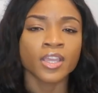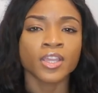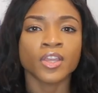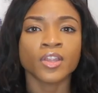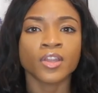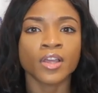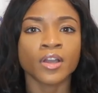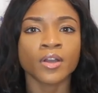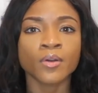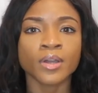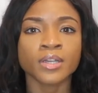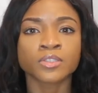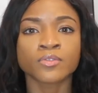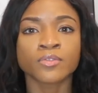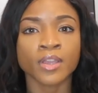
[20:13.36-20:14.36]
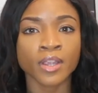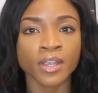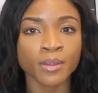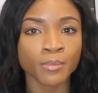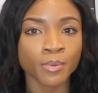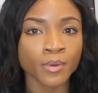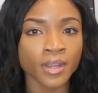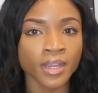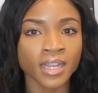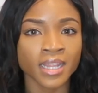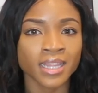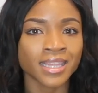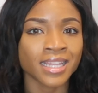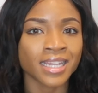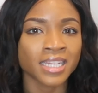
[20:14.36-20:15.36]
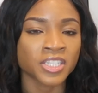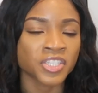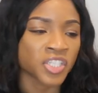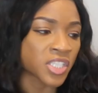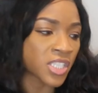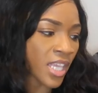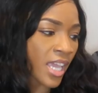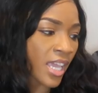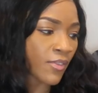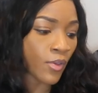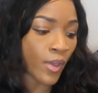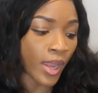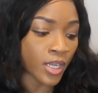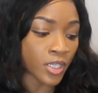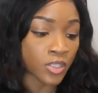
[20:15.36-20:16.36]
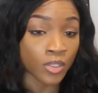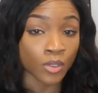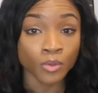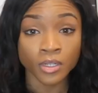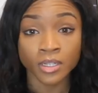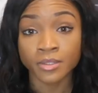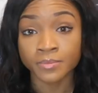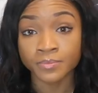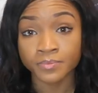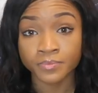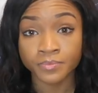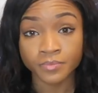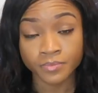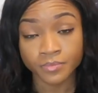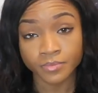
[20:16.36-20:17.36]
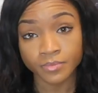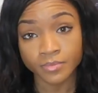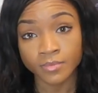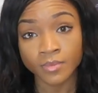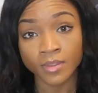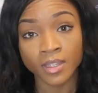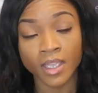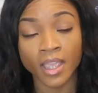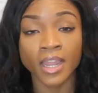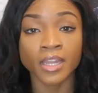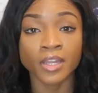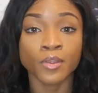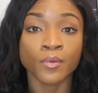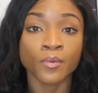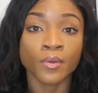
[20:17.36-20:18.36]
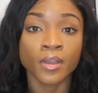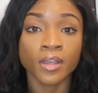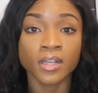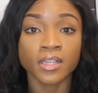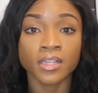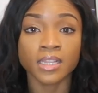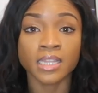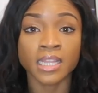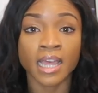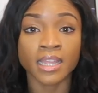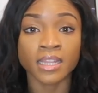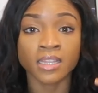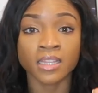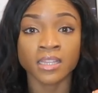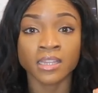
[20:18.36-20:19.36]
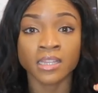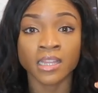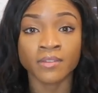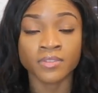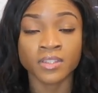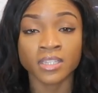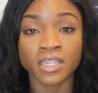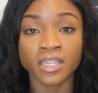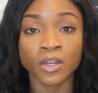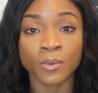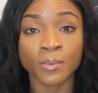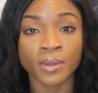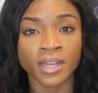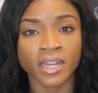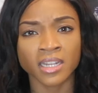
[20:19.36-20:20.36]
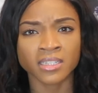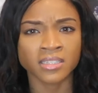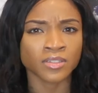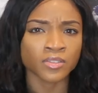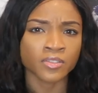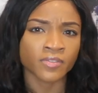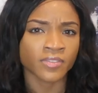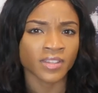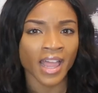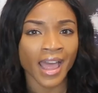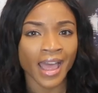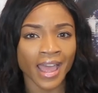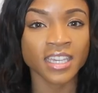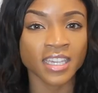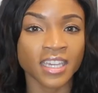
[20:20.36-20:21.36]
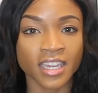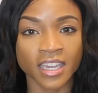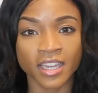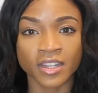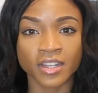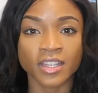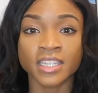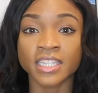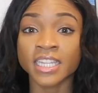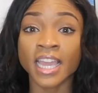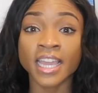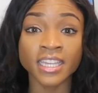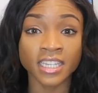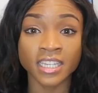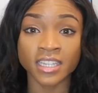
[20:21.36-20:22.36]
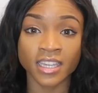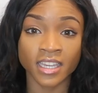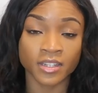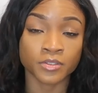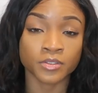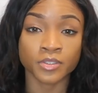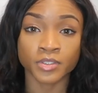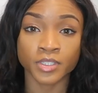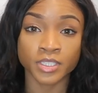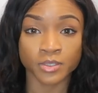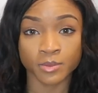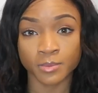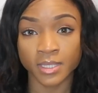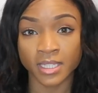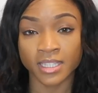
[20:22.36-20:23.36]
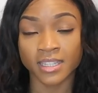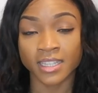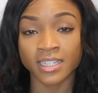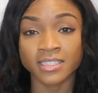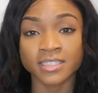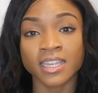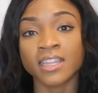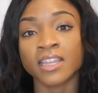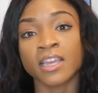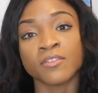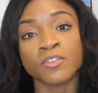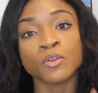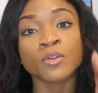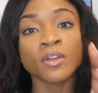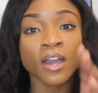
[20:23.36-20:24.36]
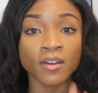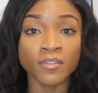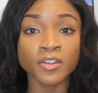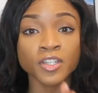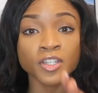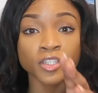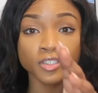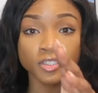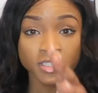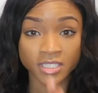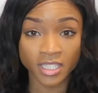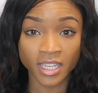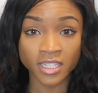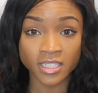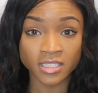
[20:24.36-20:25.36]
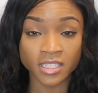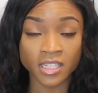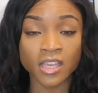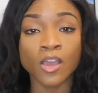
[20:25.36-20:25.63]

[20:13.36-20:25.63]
You know, it's very important. And then it's just like if you had a soda and you let the left the lid open, it goes flat. You can't. Yankee Candle agrees with me. They say that if you cover your scent